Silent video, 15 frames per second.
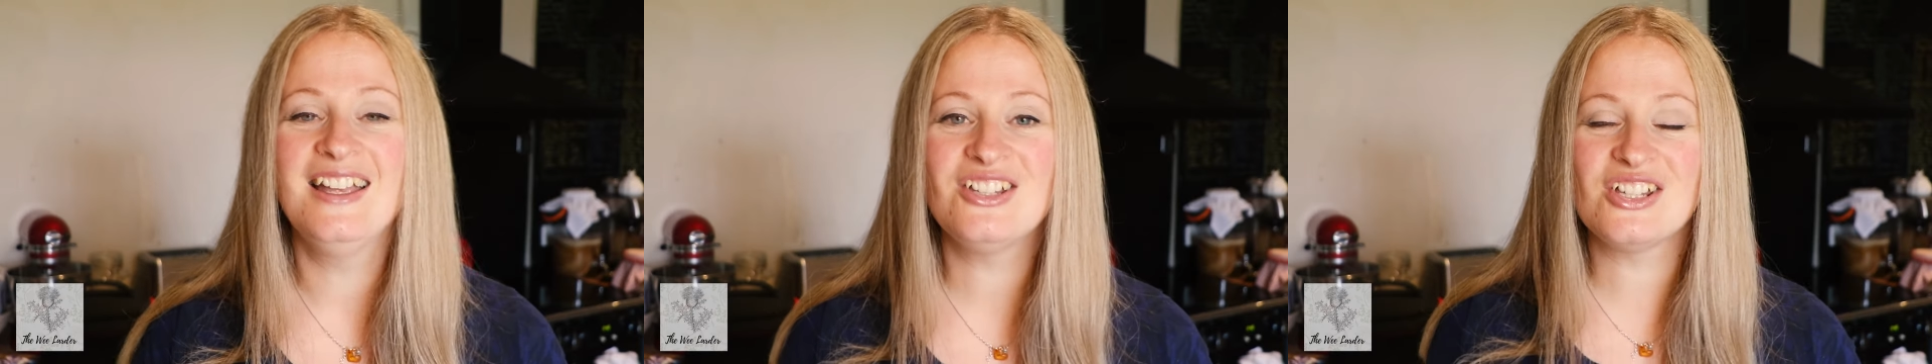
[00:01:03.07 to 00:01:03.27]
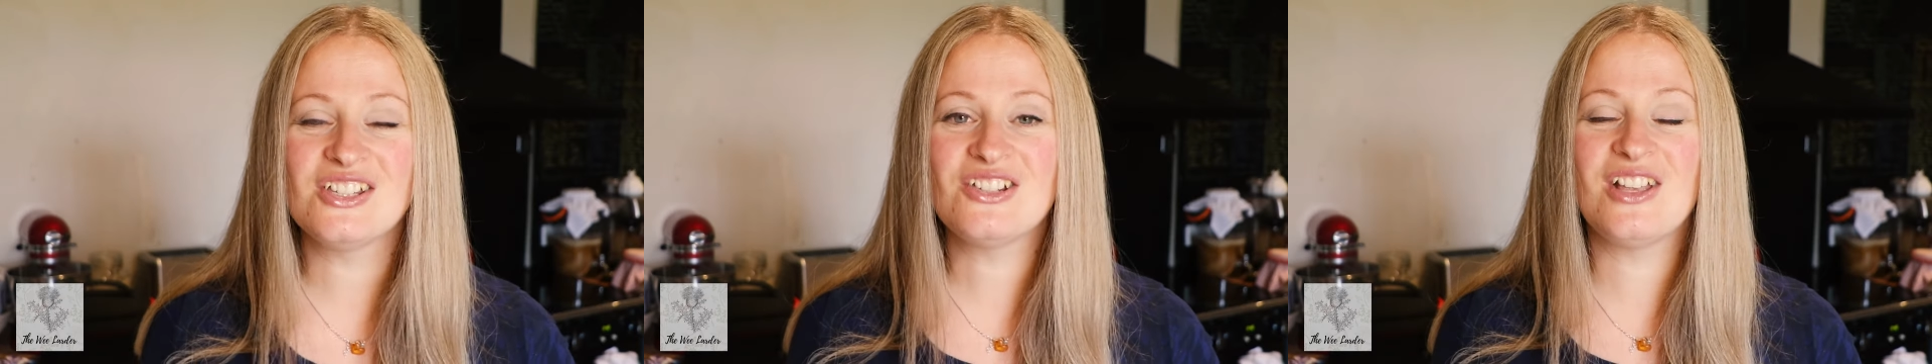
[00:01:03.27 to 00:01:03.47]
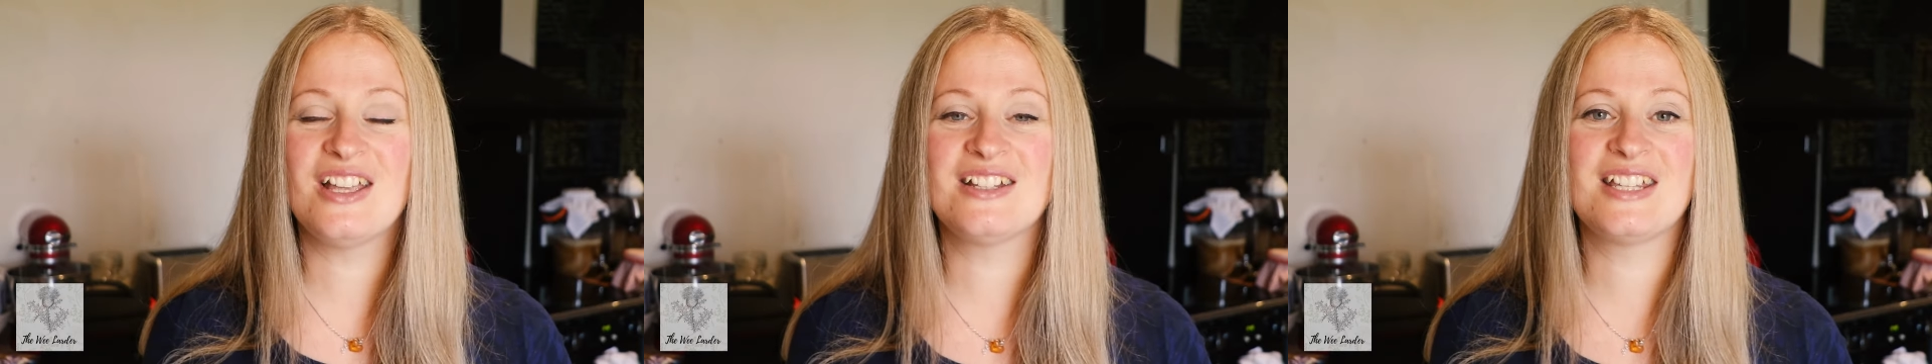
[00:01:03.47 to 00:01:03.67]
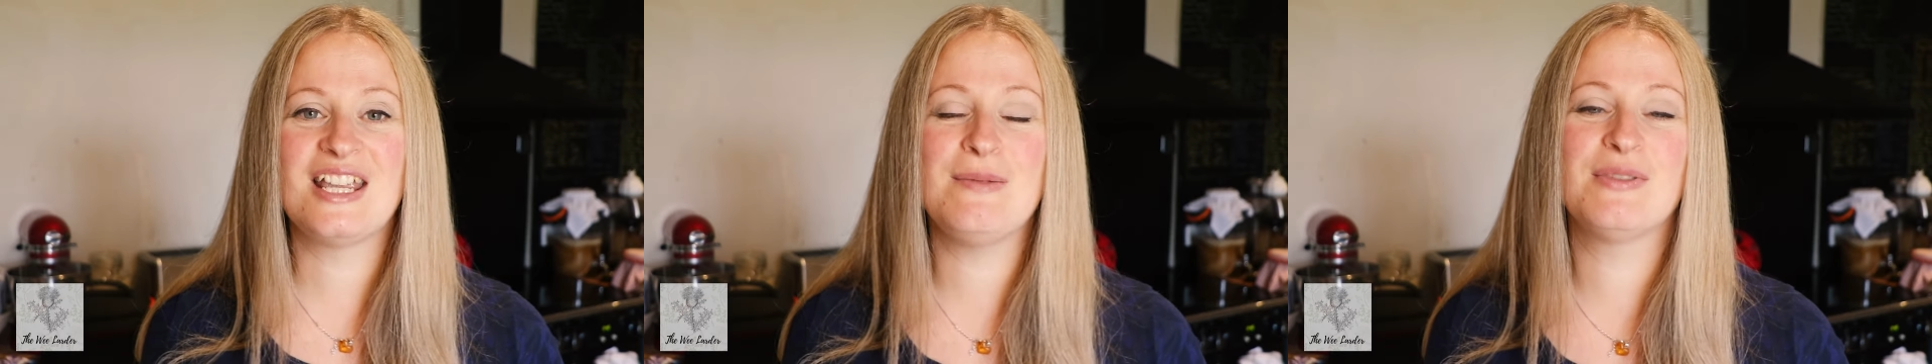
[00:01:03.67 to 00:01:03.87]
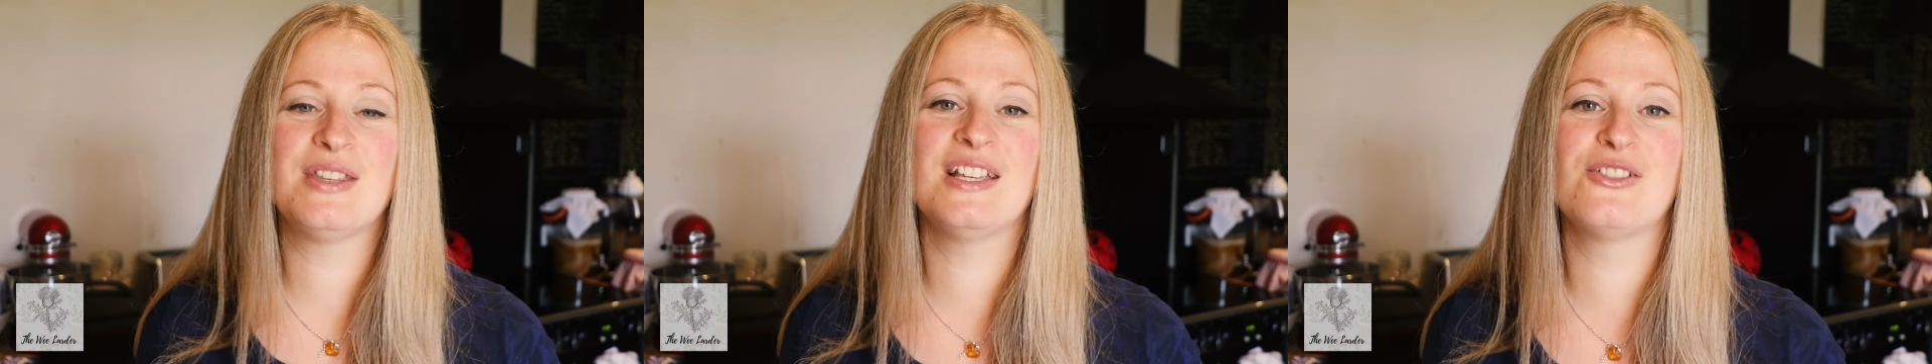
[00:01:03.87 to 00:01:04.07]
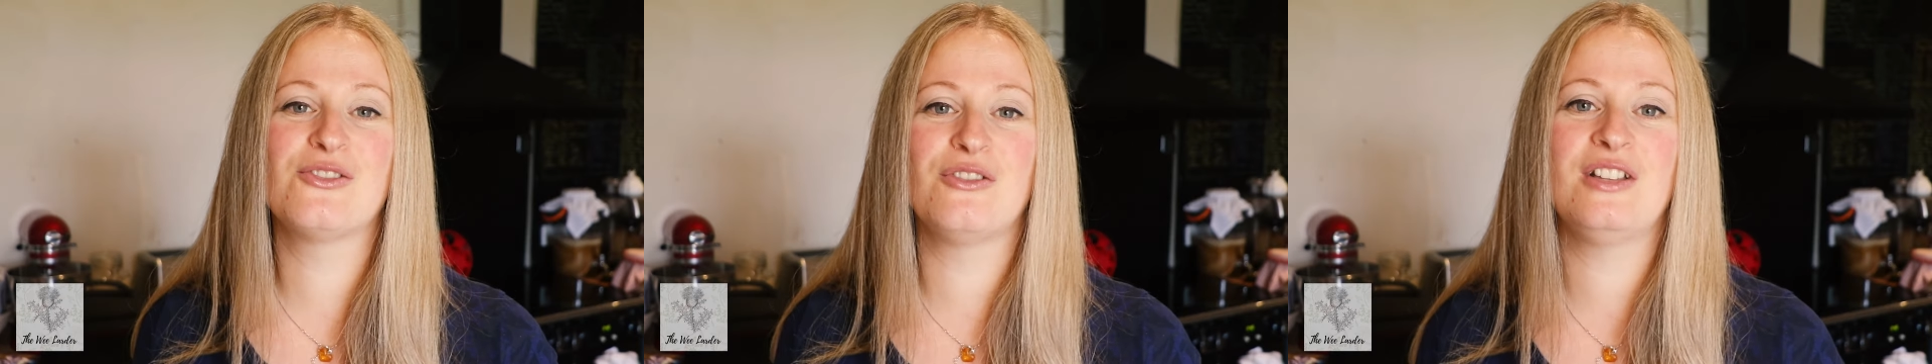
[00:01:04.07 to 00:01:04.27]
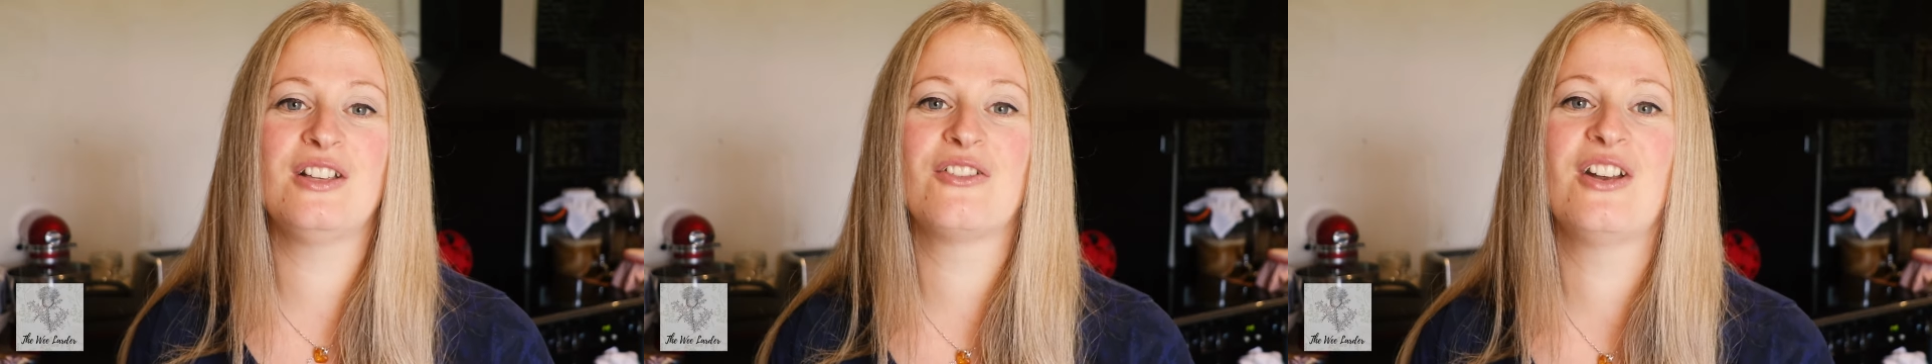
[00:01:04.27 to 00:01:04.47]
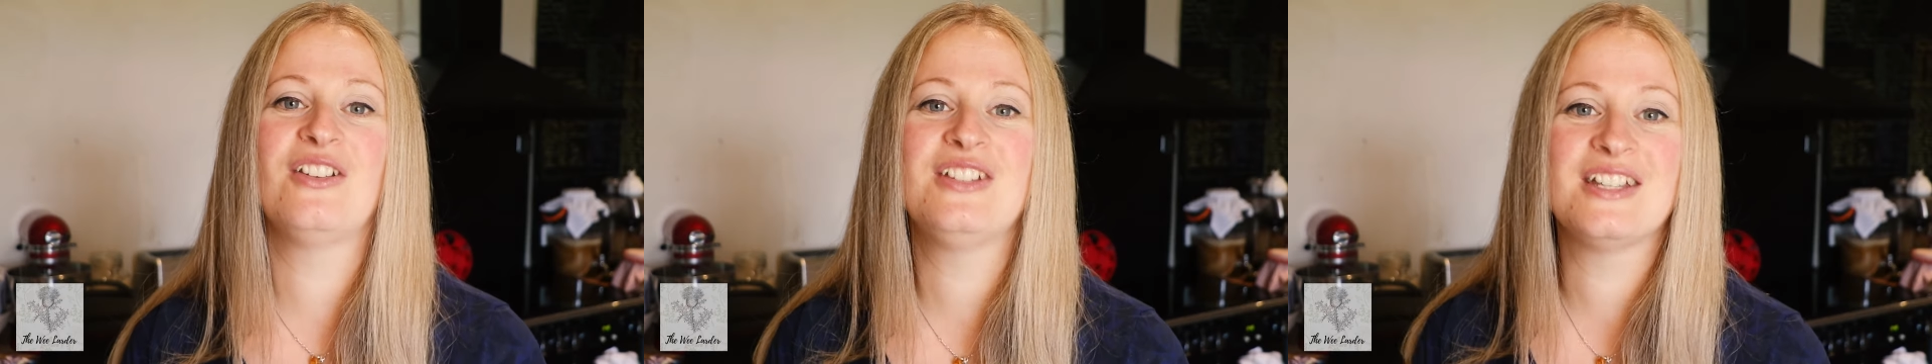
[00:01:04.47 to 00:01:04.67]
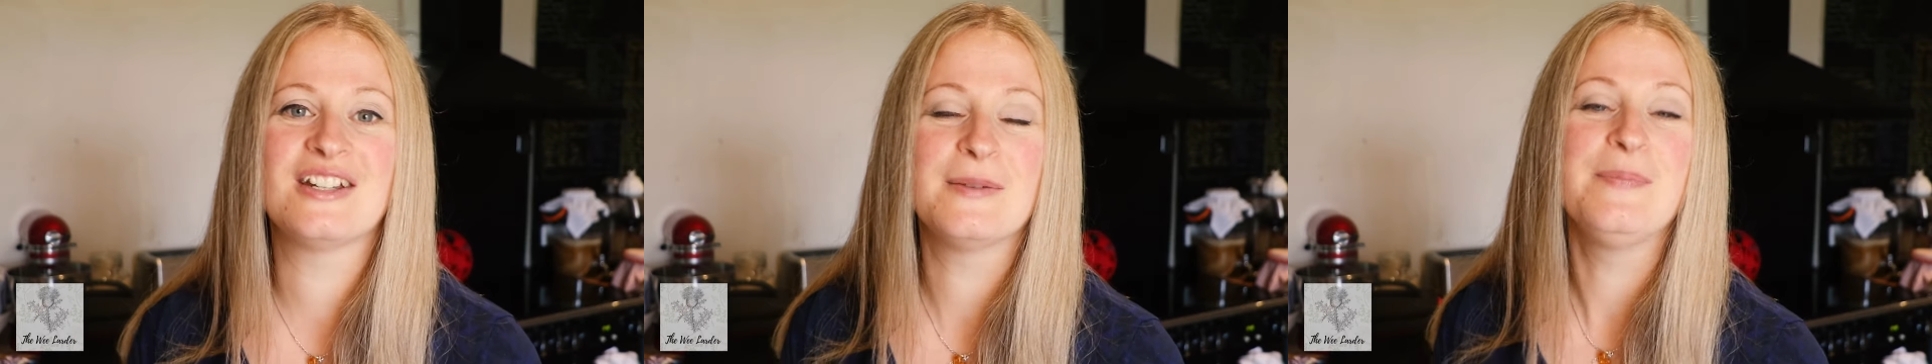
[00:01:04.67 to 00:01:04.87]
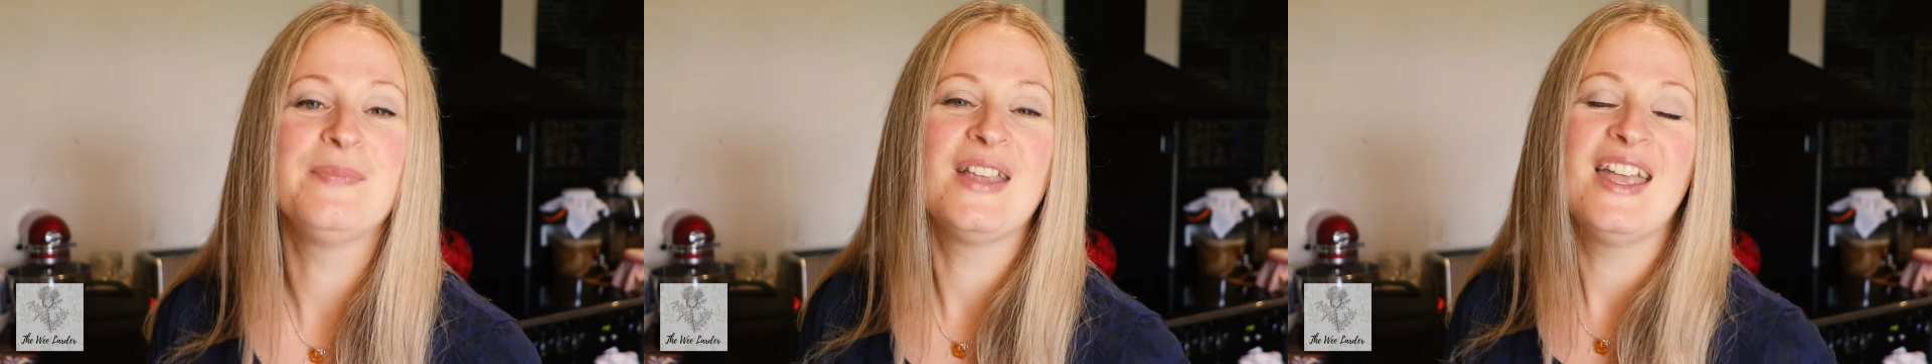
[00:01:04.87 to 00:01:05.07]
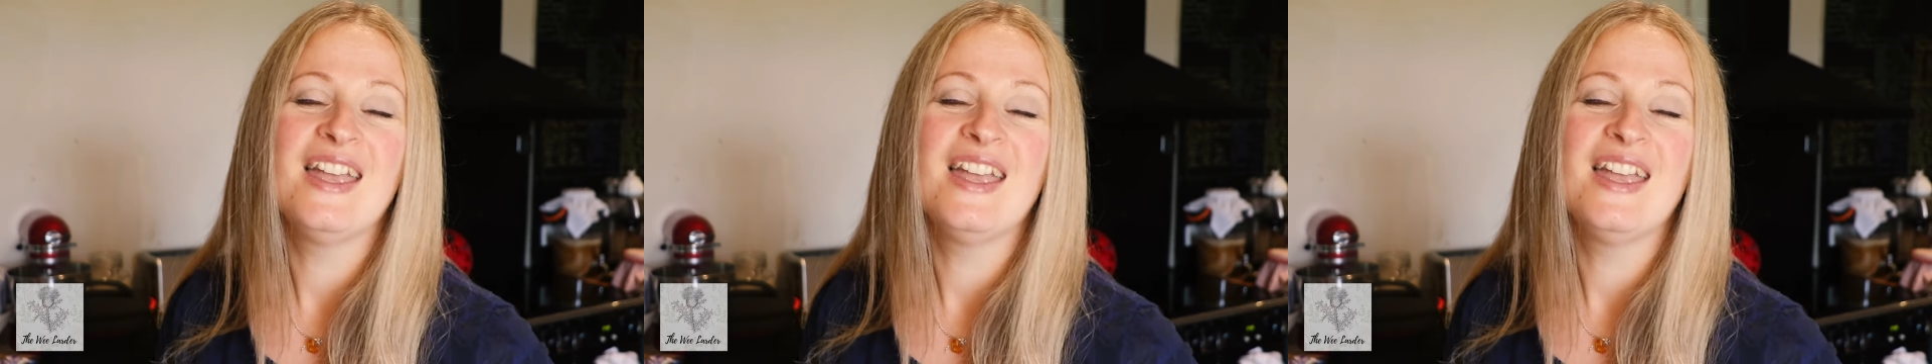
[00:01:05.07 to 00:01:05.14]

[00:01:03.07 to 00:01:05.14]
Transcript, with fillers: Just like to keep things real around here.